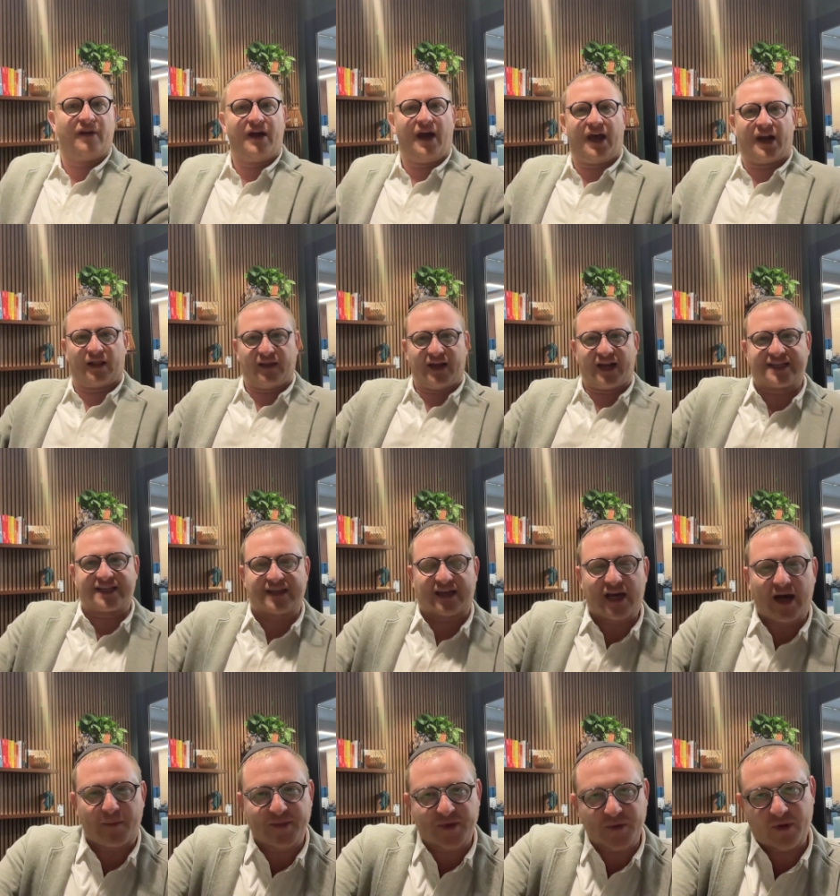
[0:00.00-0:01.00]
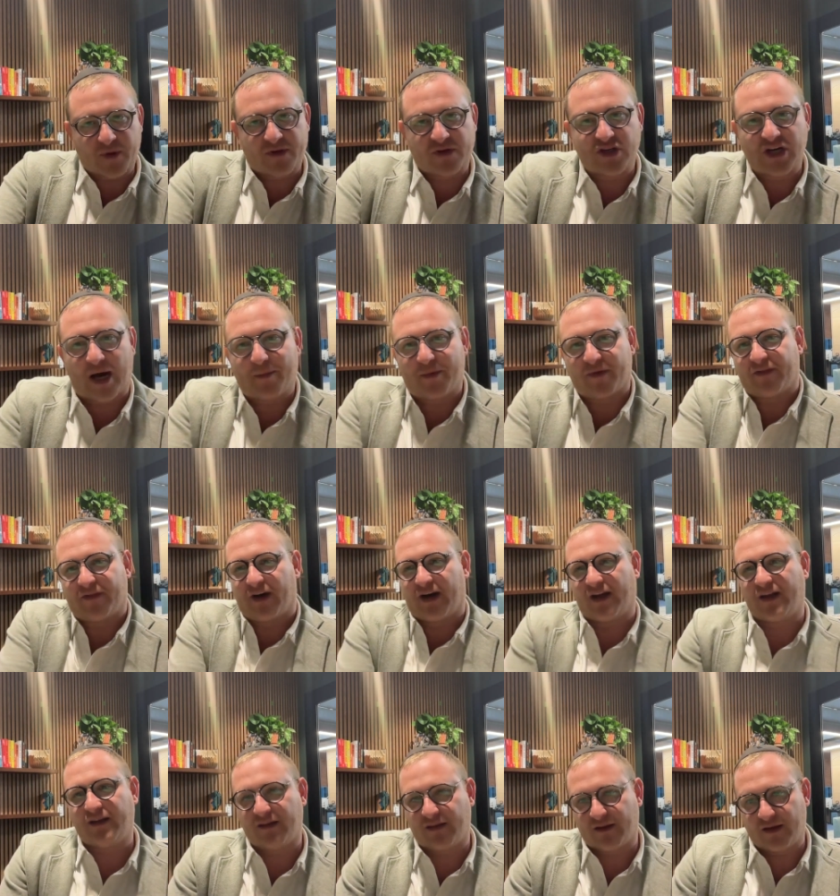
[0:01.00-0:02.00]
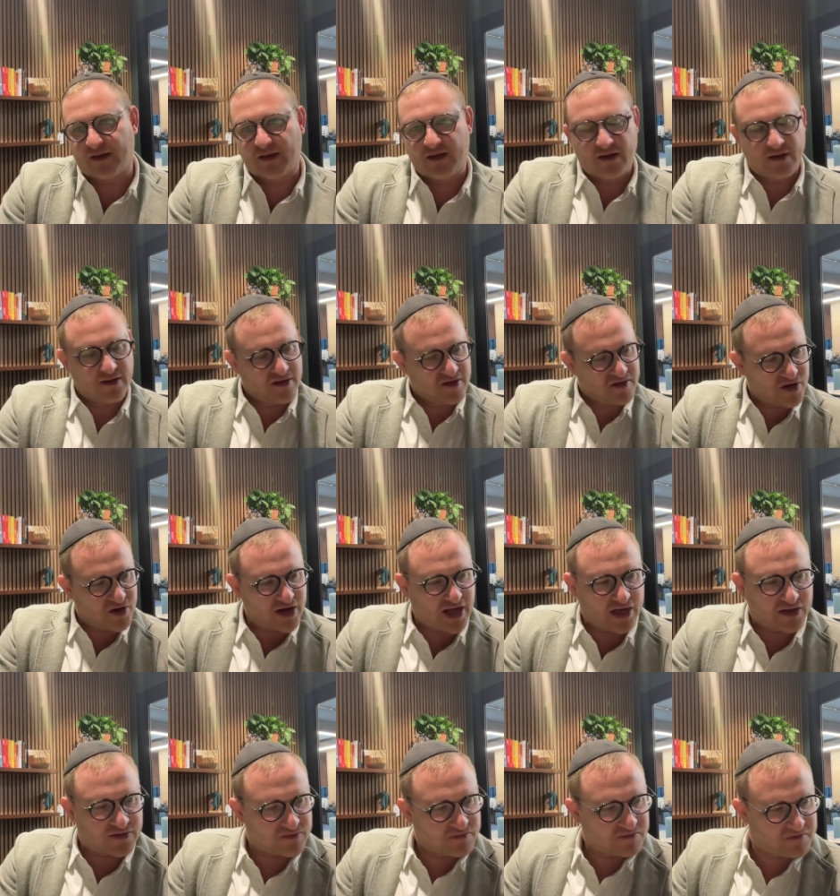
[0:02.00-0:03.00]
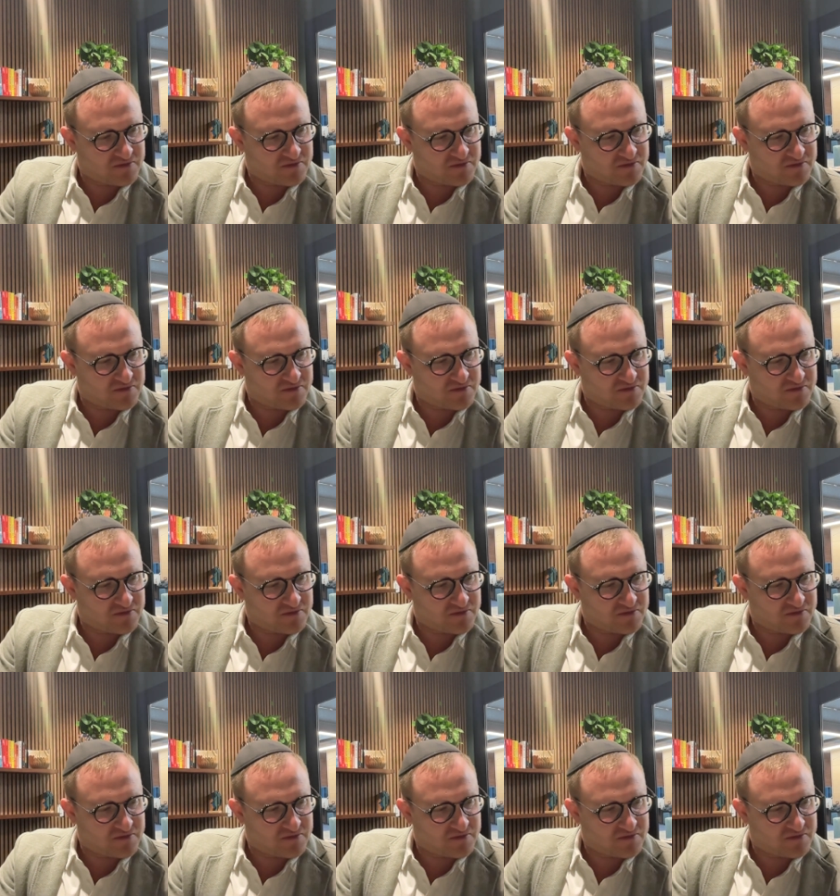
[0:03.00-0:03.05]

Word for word: analytics that comes with Shopify and they're not